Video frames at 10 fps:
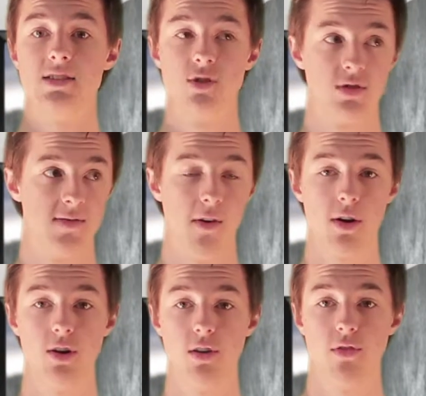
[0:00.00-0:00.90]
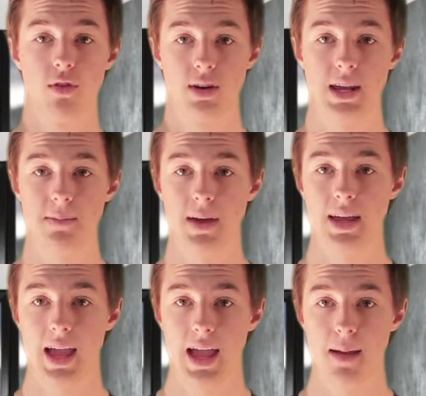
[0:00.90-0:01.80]
So it's very good for
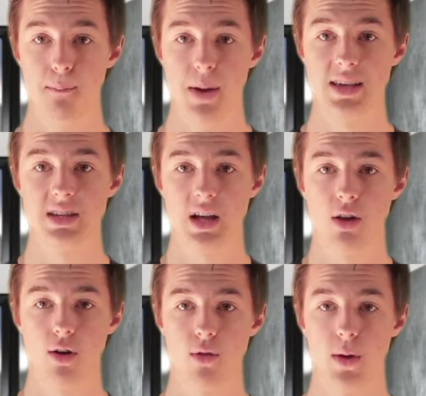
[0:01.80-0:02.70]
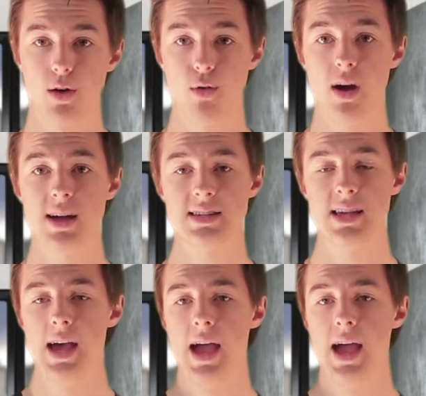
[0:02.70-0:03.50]
keeping a basic color all the way across.